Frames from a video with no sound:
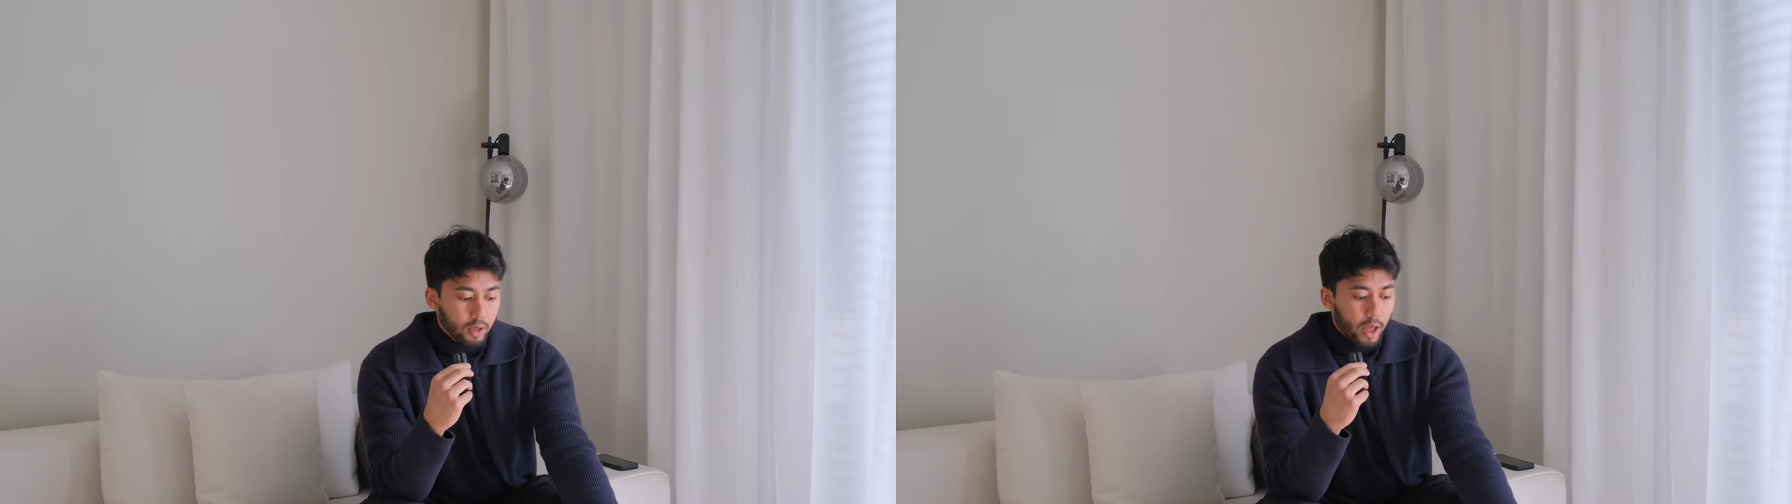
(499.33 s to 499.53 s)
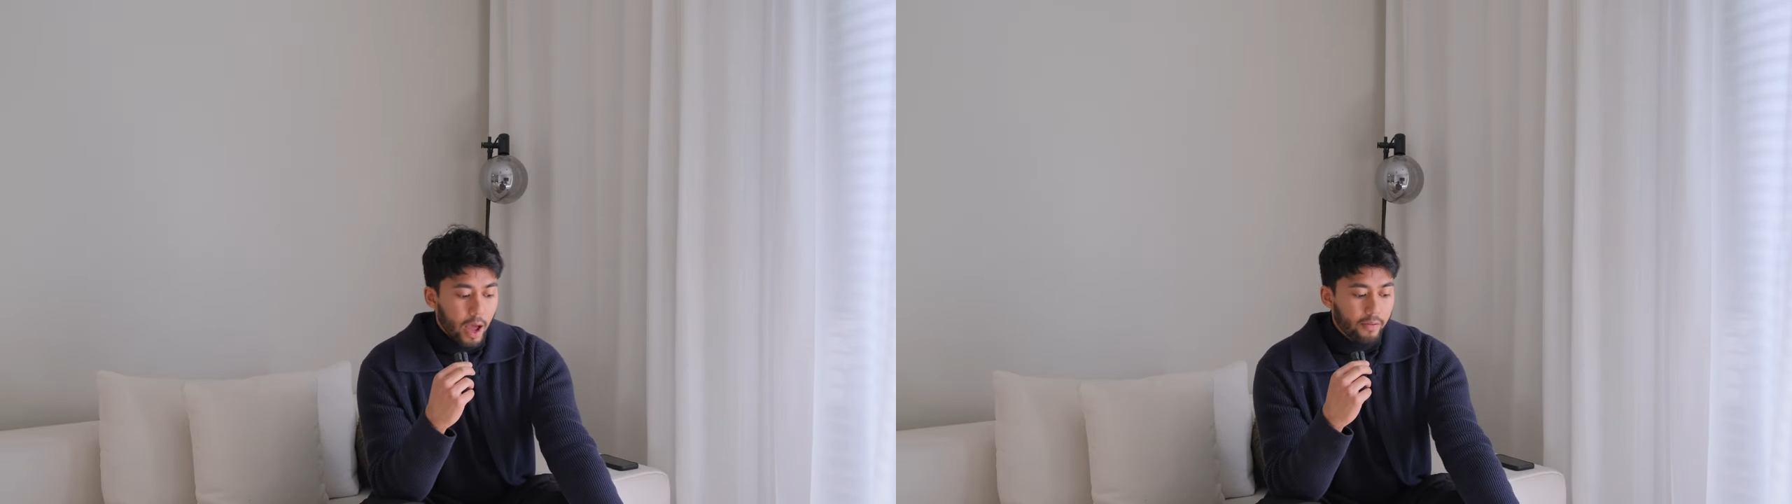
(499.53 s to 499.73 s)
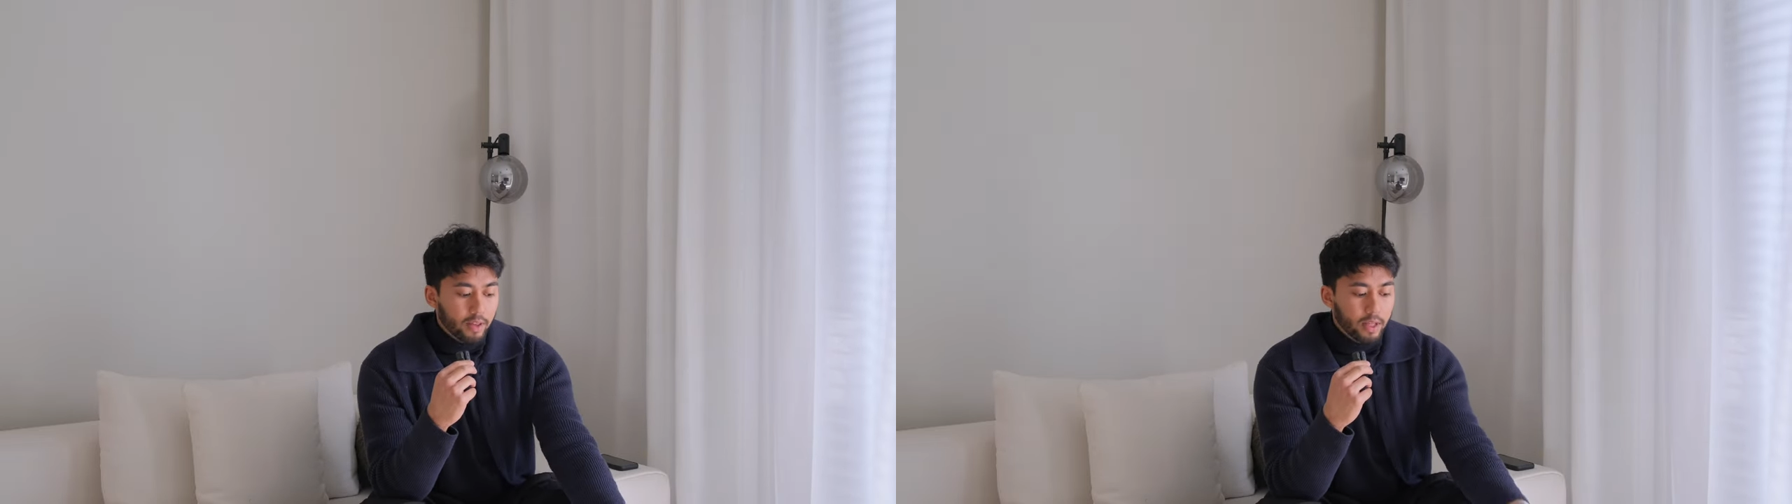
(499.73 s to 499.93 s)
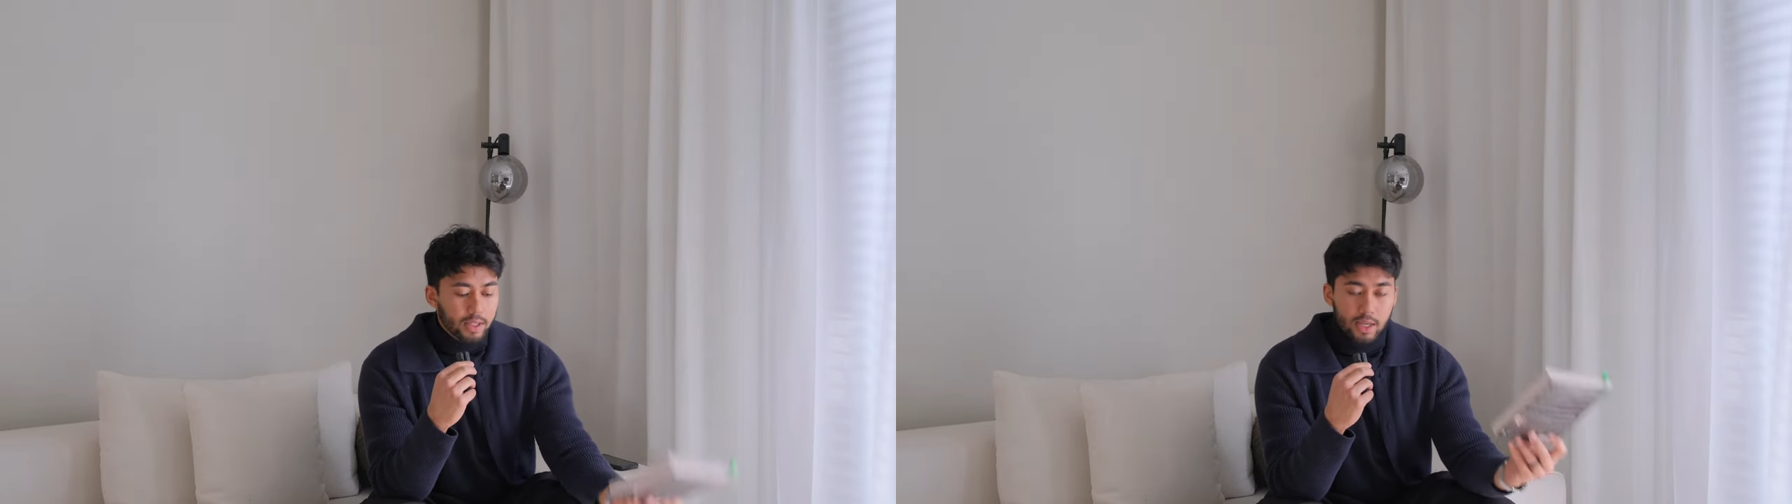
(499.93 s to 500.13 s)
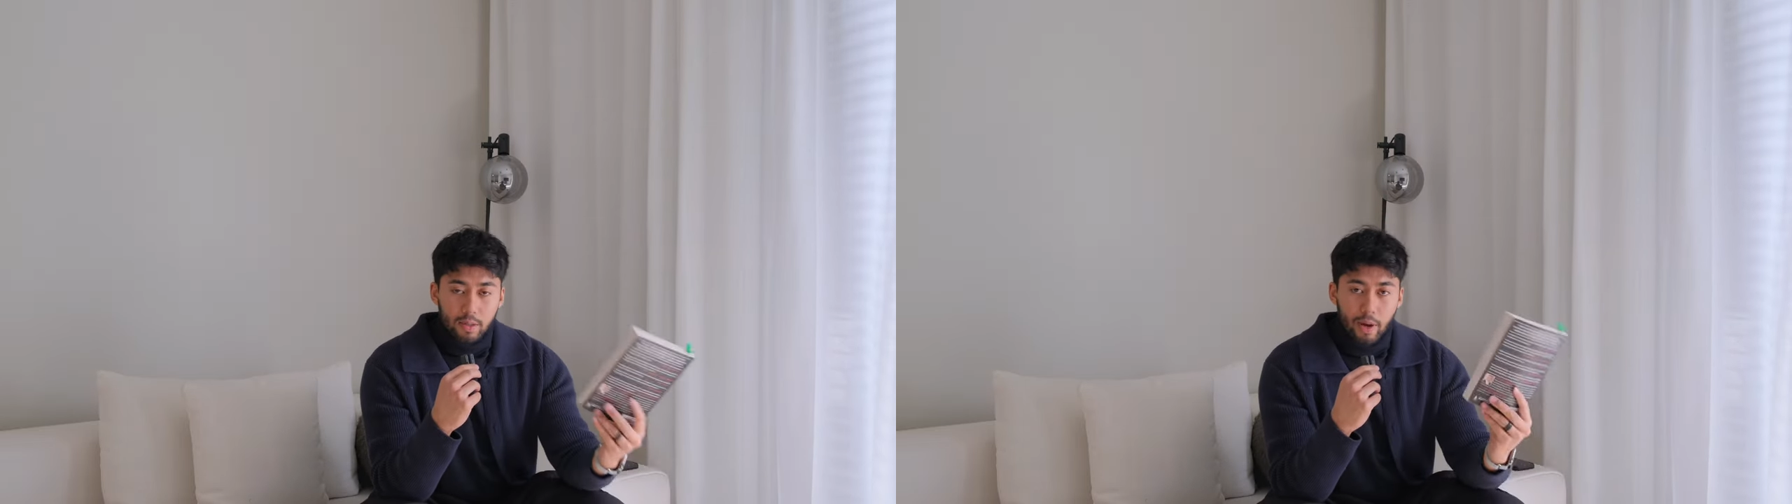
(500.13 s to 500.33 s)
having
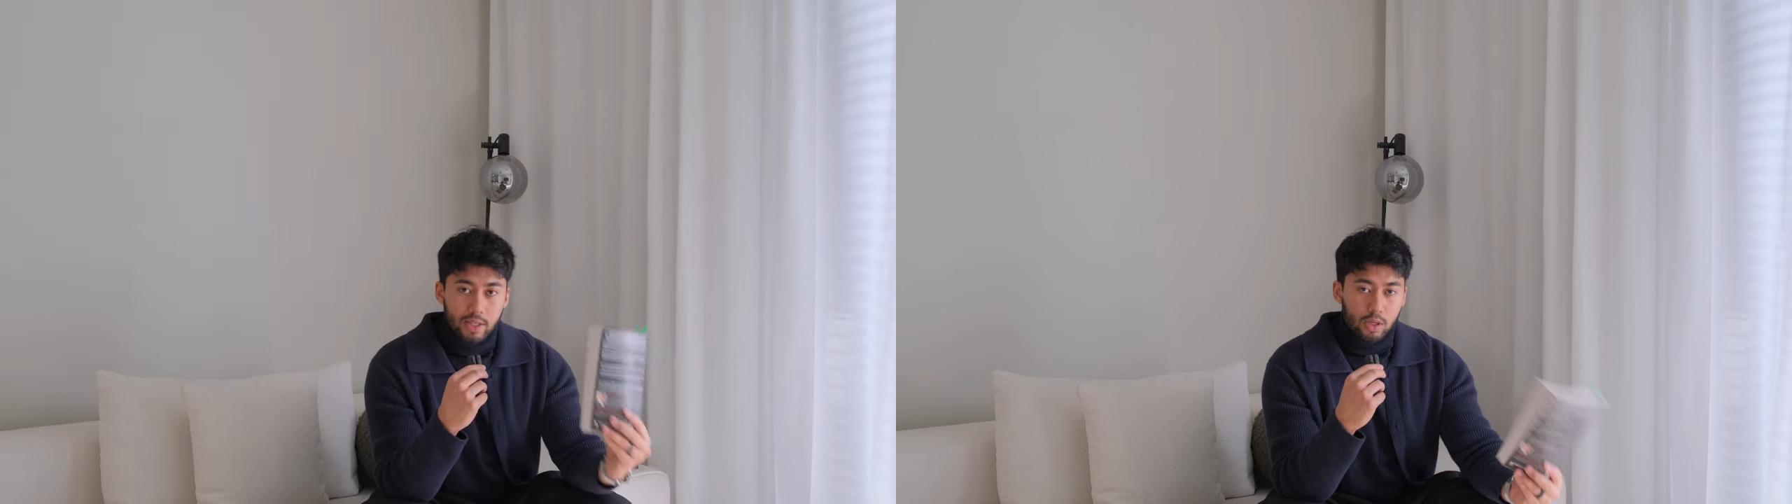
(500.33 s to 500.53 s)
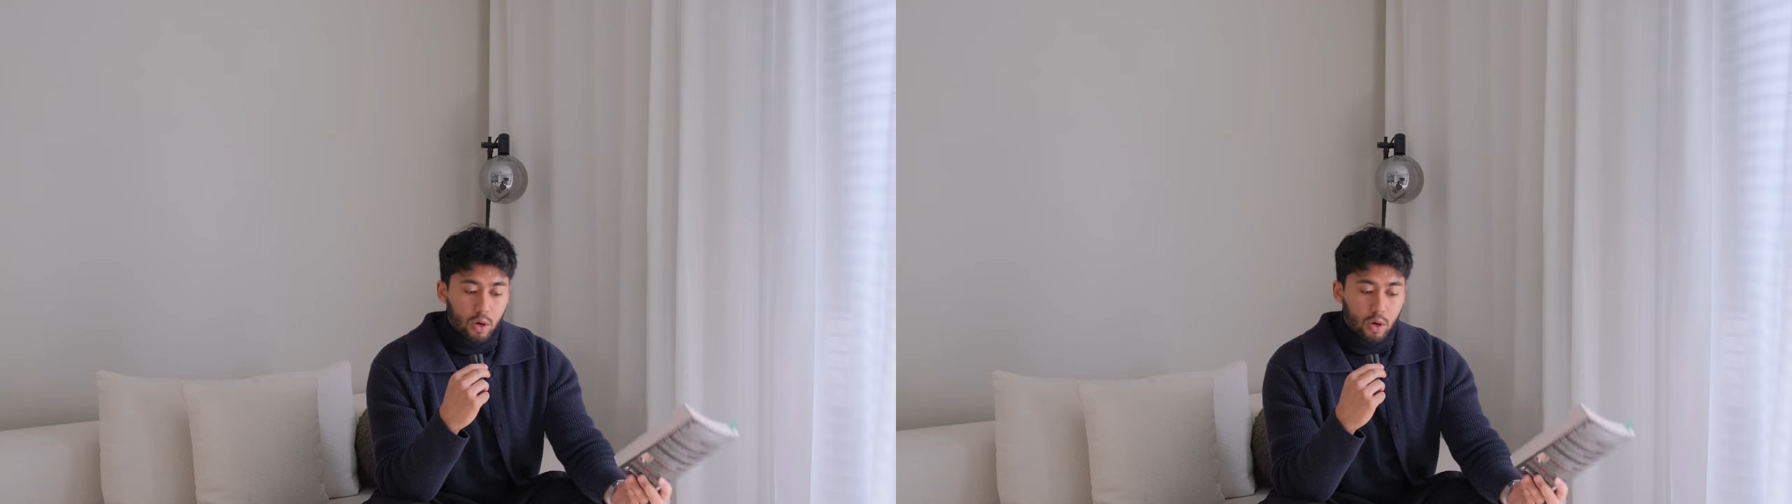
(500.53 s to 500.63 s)
this as a mindset